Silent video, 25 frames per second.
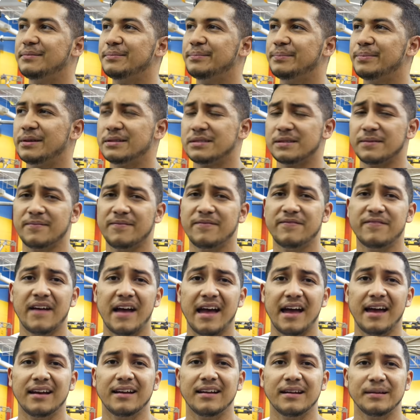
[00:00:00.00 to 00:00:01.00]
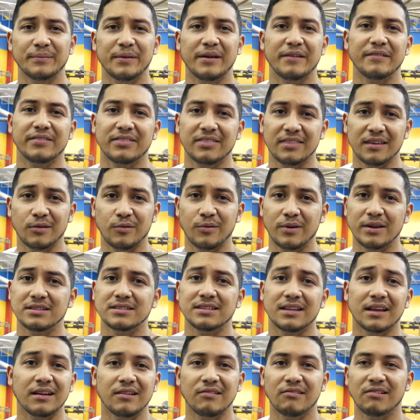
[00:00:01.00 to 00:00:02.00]
Plus, I'm fat. I'm have a thick
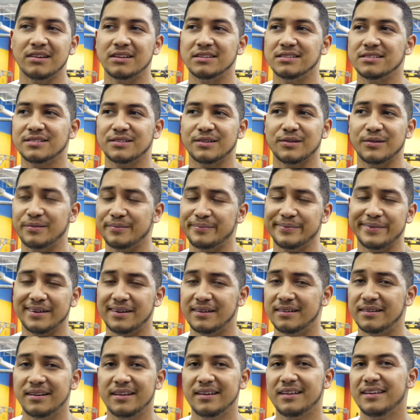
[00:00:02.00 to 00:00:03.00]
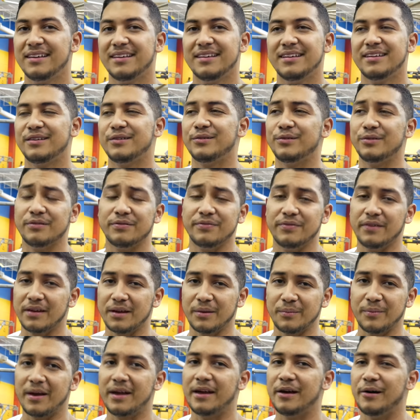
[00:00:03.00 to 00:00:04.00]
waist anyway, so I mean, who the fuck
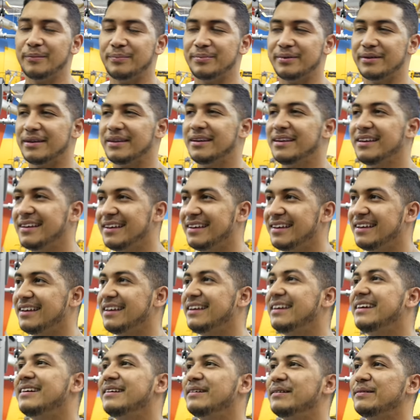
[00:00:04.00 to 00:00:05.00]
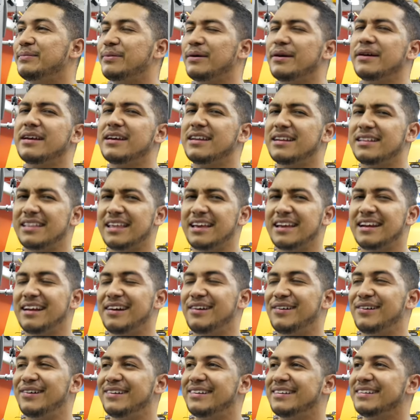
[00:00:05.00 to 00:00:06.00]
am I helping? Probably edit that
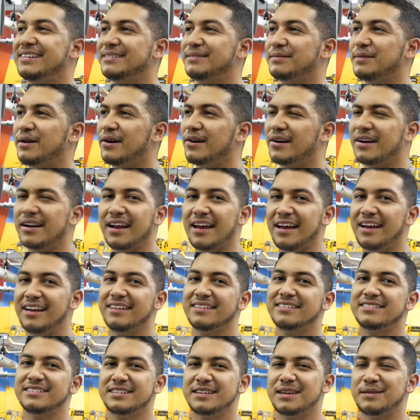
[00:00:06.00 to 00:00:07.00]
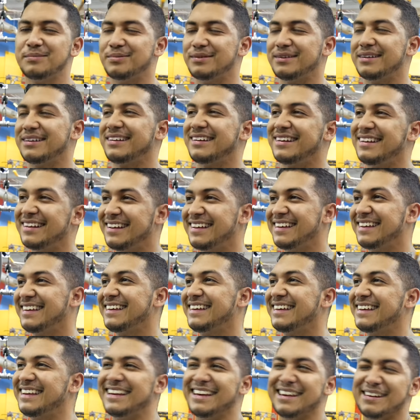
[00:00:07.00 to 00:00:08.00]
out or not. Just keep it in.
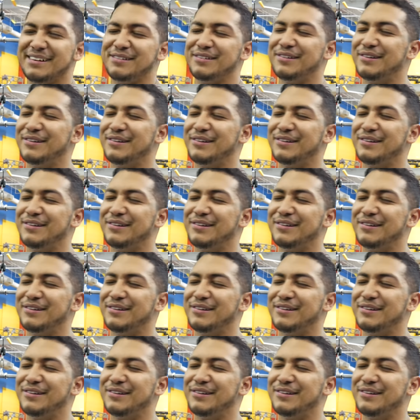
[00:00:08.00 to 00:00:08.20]
I don't